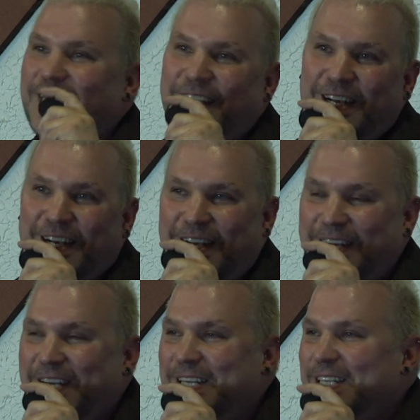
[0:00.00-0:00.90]

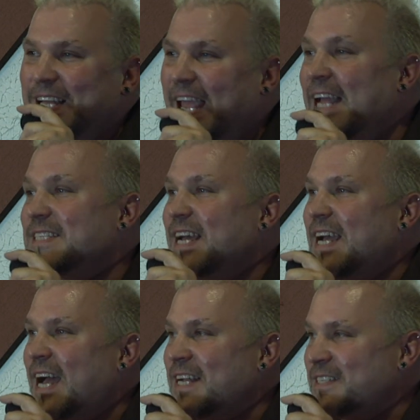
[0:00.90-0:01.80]

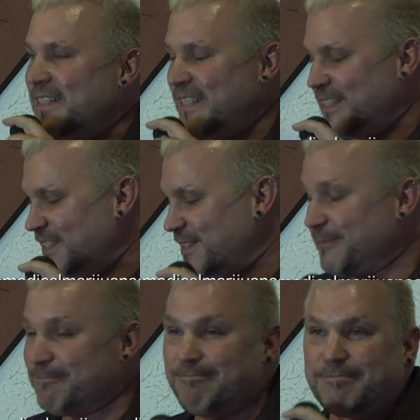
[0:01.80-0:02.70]
antioxidants.
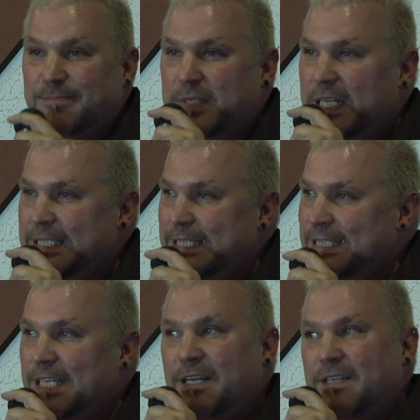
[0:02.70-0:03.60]

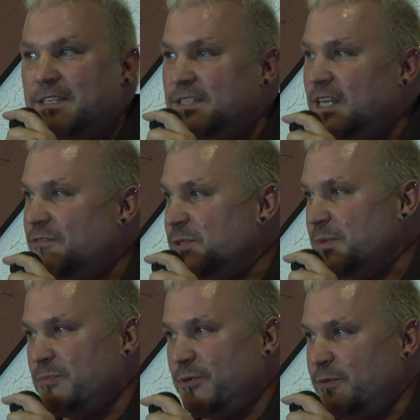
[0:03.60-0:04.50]
None of this stuff has
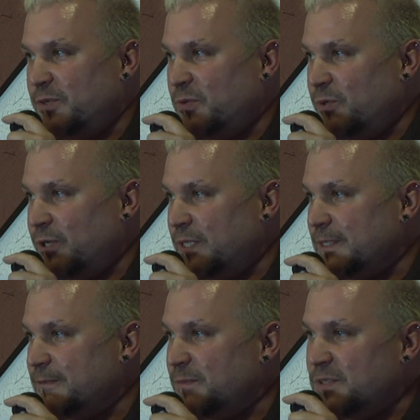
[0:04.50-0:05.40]
been proven to
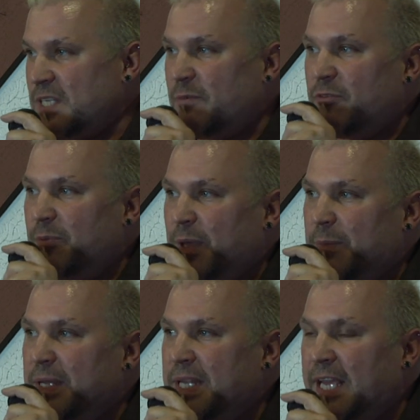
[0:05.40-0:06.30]
work. Some of it may
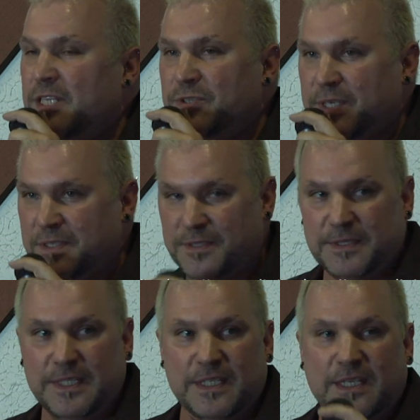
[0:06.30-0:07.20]
be dangerous.
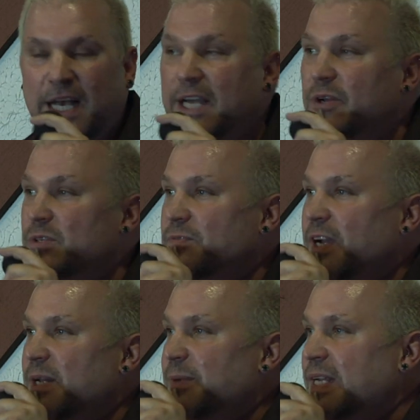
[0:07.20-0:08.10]
High-dose
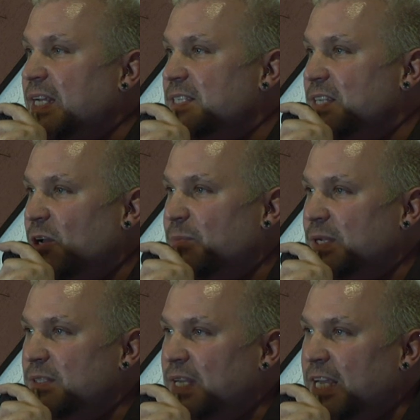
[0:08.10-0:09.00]
vitamin E has now
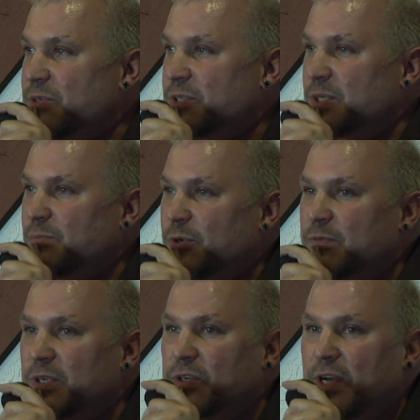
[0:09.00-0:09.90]
been dangerous and
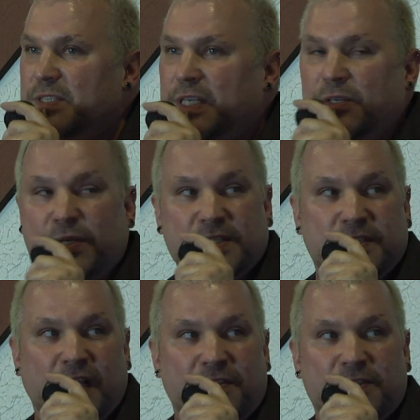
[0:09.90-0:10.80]
proven to cause increased
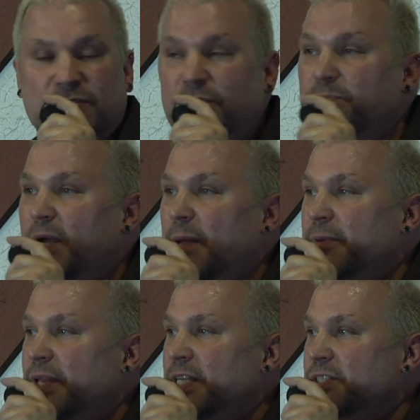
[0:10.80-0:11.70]
death in certain
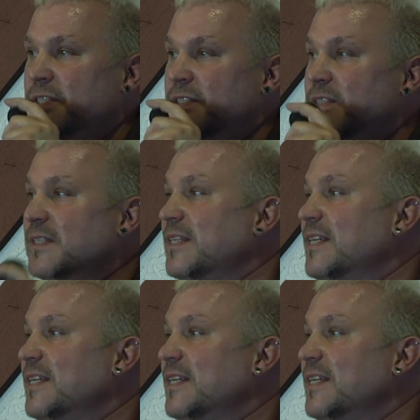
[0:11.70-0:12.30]
populations.